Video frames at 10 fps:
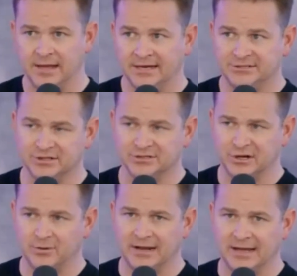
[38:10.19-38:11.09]
And she goes, you
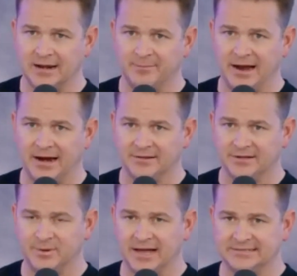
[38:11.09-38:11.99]
know what? I got a buyer that
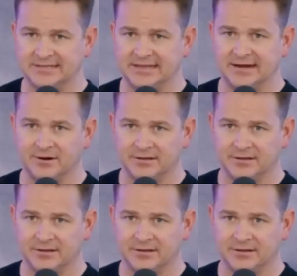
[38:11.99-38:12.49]
buys in that area.